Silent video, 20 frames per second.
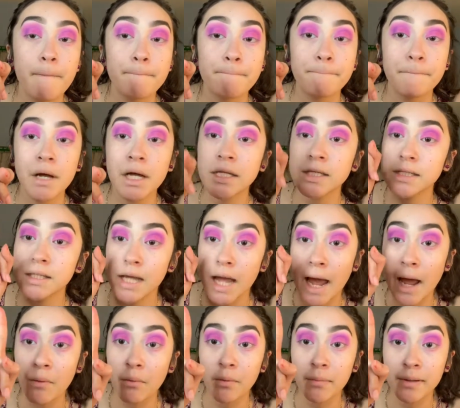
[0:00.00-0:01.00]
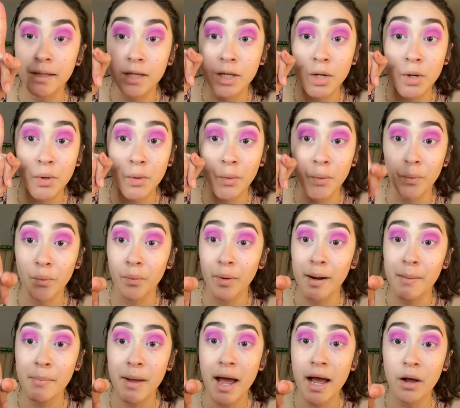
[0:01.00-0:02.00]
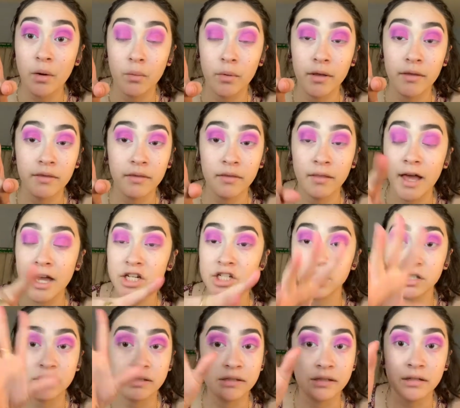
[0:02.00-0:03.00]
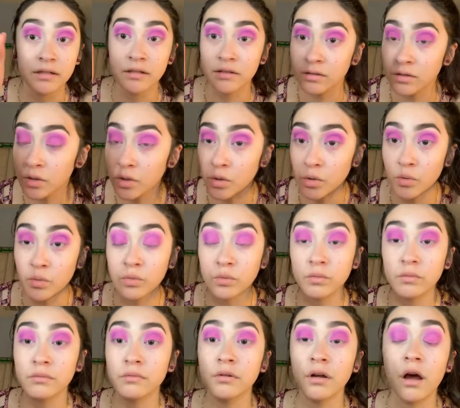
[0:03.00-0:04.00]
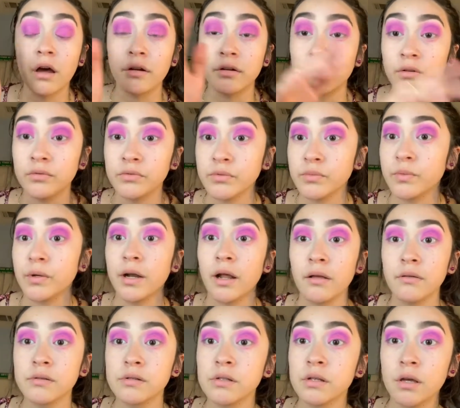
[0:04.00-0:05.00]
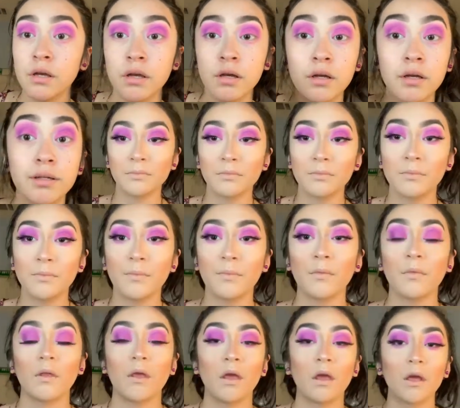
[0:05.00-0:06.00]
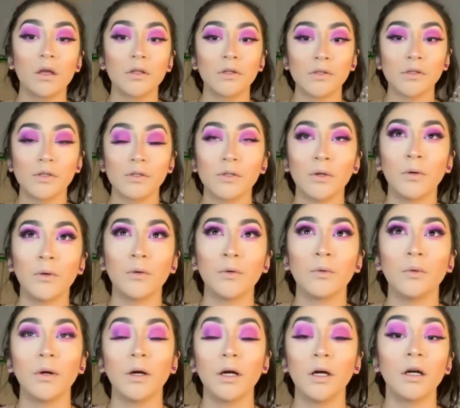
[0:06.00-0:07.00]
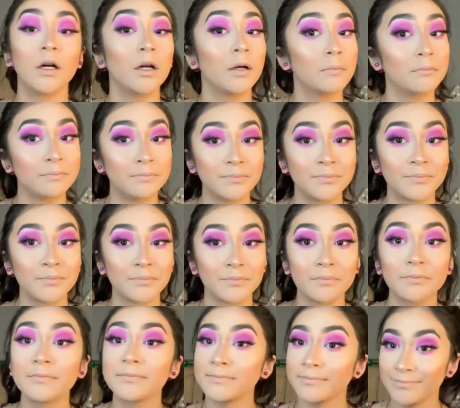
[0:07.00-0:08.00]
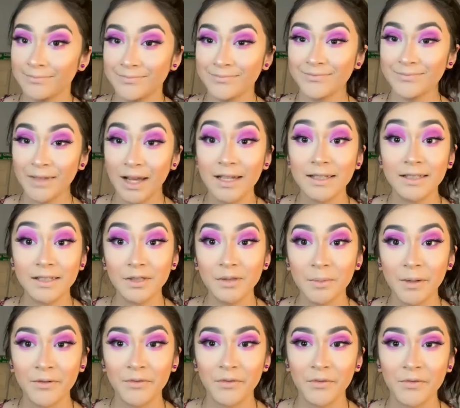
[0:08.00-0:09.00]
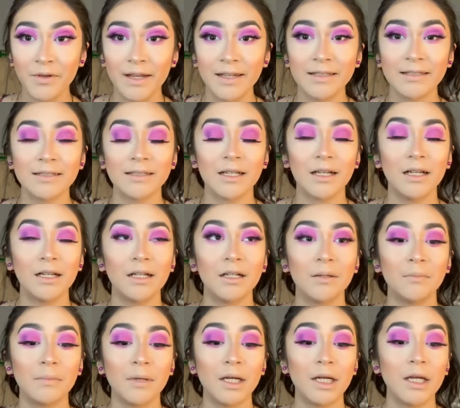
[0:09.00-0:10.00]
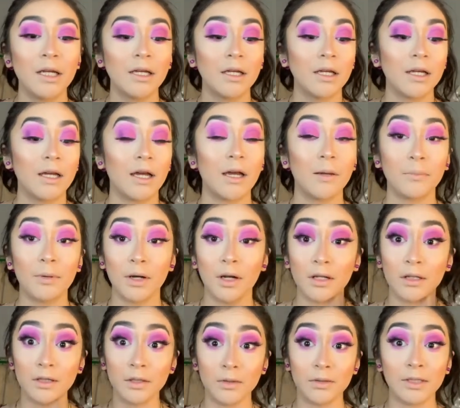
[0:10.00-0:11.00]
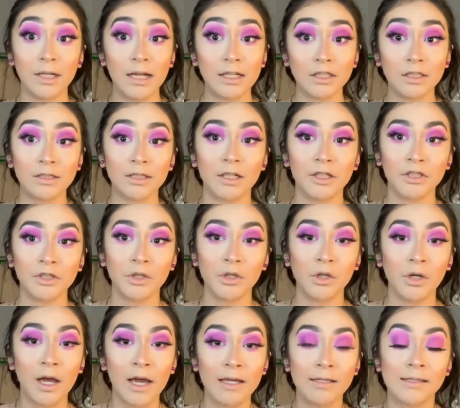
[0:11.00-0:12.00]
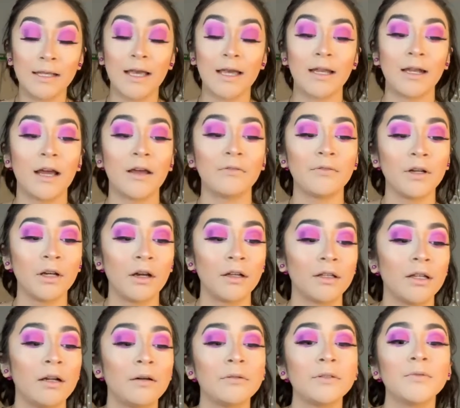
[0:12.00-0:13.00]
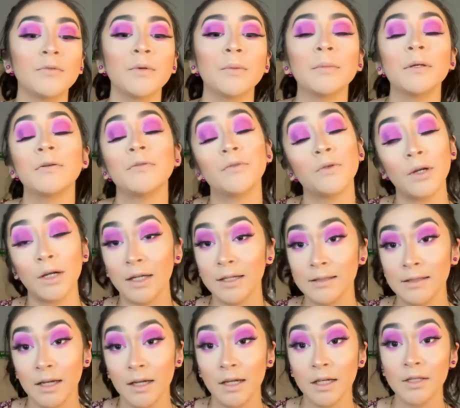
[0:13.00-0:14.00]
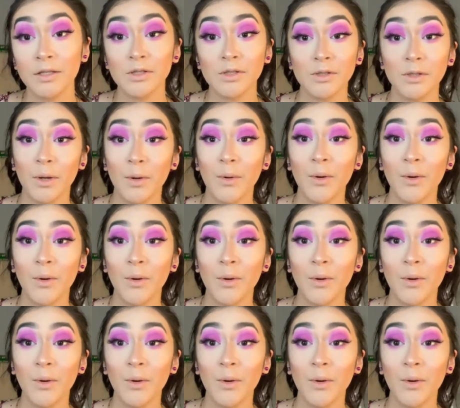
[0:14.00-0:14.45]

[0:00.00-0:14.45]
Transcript: But I will be right back with lashes and who God knows what else. So, I did do my full face. I put on those lashes I showed you guys, and I forgot that I was filming for a second, so